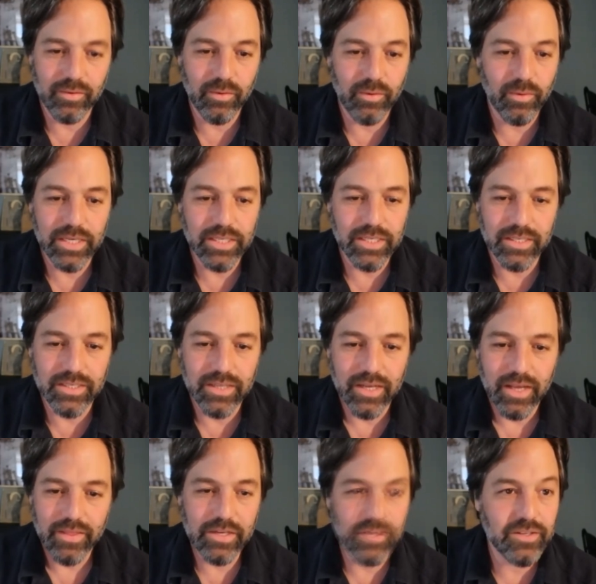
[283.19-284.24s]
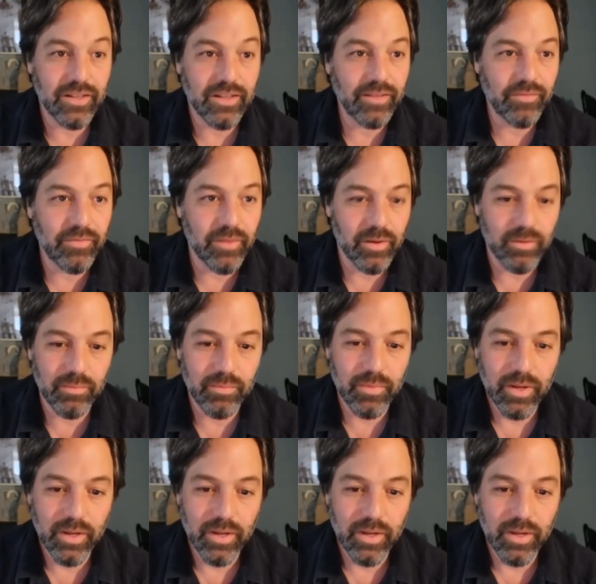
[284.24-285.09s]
questions. They just live them.